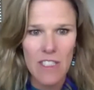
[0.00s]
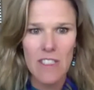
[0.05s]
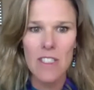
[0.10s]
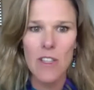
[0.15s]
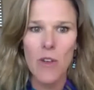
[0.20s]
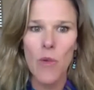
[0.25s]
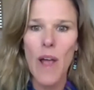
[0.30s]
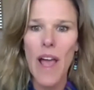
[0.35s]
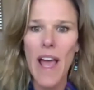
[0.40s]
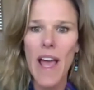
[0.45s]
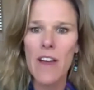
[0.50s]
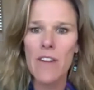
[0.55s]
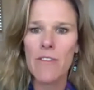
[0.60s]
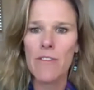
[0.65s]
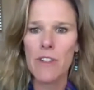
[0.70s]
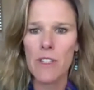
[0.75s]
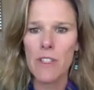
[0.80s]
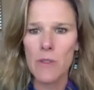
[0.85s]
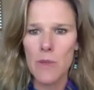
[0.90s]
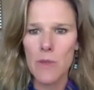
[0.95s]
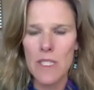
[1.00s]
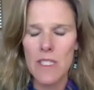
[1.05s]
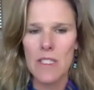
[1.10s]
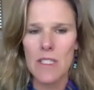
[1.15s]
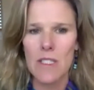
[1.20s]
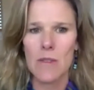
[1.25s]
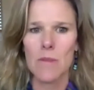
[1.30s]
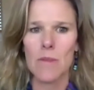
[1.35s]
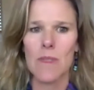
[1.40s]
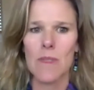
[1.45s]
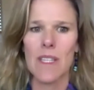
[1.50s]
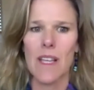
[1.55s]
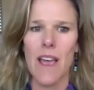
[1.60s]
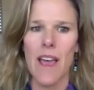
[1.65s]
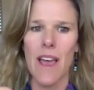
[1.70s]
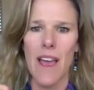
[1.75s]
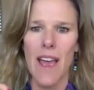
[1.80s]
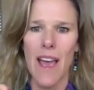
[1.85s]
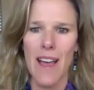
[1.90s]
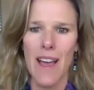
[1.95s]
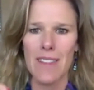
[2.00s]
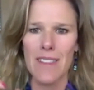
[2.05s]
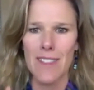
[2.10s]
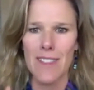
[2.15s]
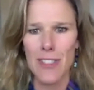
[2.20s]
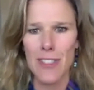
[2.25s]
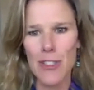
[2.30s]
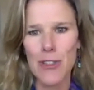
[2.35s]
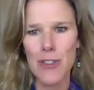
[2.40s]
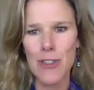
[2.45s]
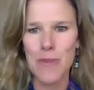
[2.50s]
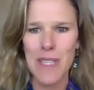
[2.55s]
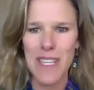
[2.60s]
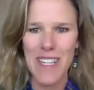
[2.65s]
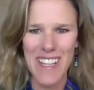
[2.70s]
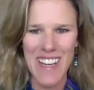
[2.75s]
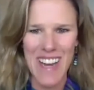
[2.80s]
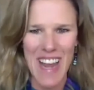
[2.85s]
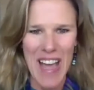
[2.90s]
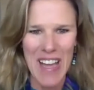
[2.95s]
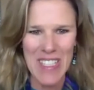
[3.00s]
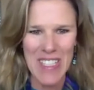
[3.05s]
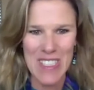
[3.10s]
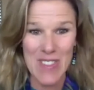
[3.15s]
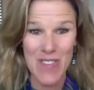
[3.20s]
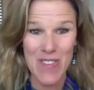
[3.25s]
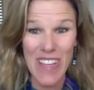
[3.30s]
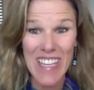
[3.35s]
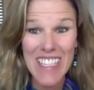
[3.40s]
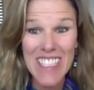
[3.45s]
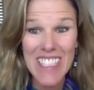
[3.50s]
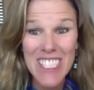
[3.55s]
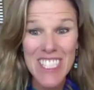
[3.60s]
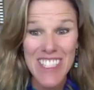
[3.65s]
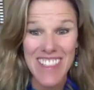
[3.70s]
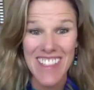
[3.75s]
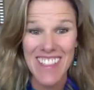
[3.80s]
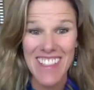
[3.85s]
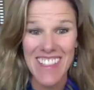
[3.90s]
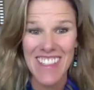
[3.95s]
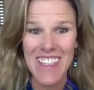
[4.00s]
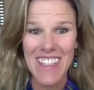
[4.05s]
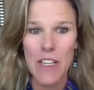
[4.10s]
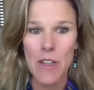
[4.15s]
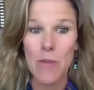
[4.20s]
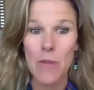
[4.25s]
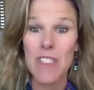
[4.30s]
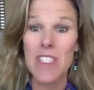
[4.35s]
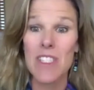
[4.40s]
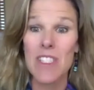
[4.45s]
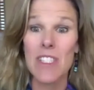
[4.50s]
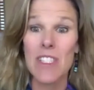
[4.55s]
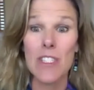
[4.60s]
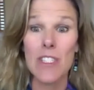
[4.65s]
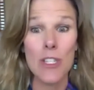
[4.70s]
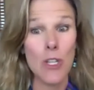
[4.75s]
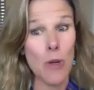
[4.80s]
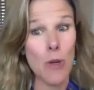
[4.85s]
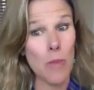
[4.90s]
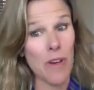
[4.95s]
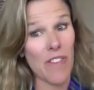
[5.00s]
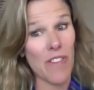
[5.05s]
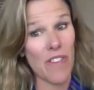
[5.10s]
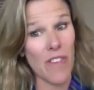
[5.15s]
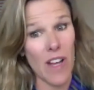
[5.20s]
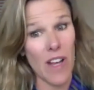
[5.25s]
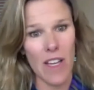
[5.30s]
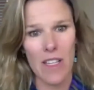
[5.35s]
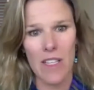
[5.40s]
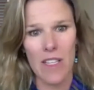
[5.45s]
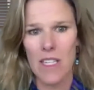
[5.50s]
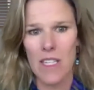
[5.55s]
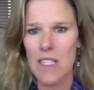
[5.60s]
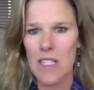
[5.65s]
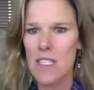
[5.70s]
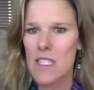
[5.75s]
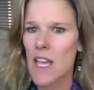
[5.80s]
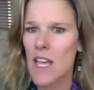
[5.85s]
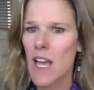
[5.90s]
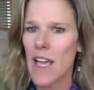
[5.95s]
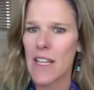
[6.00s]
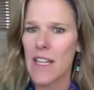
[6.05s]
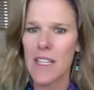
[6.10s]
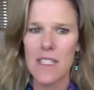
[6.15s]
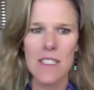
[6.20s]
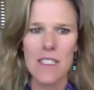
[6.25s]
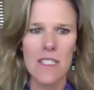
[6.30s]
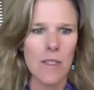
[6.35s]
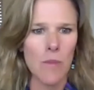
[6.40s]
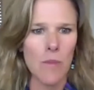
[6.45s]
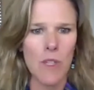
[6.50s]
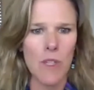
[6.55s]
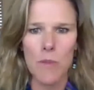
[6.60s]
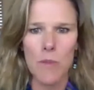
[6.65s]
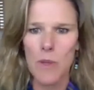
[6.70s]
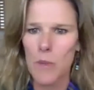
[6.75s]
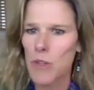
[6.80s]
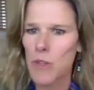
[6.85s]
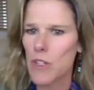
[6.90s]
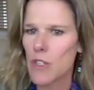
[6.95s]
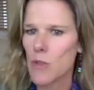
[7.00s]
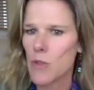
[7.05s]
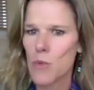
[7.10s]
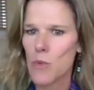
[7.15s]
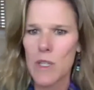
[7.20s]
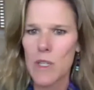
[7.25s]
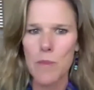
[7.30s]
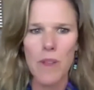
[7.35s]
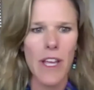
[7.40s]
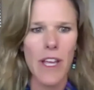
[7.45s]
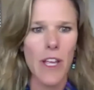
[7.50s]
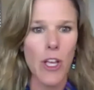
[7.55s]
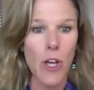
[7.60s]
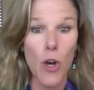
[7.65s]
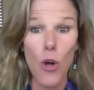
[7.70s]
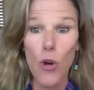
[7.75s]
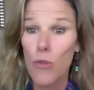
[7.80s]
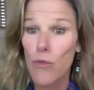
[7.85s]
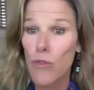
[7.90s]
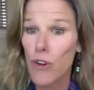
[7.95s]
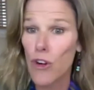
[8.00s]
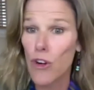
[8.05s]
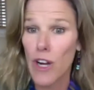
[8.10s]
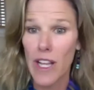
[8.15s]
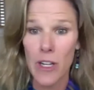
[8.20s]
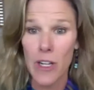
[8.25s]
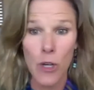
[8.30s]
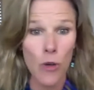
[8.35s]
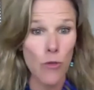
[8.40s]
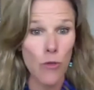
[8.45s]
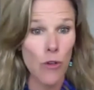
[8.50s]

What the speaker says: So every wisdoms has a 2-minute activation, which is super fun, exciting, something people can replay over and over